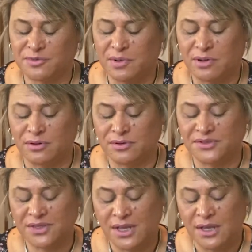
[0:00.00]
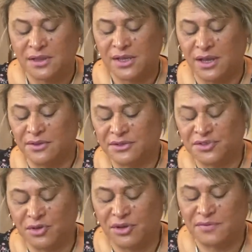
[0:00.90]
Because the other
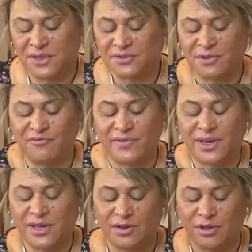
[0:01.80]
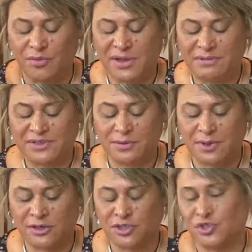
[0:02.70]
side of it is, I'm feeling like I'm hearing something.
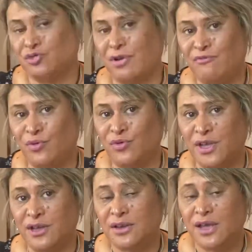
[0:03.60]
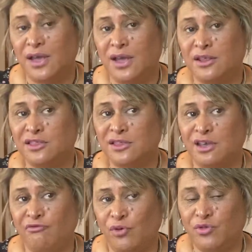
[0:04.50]
I'm just grateful that and
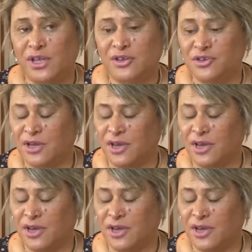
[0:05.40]
thankful that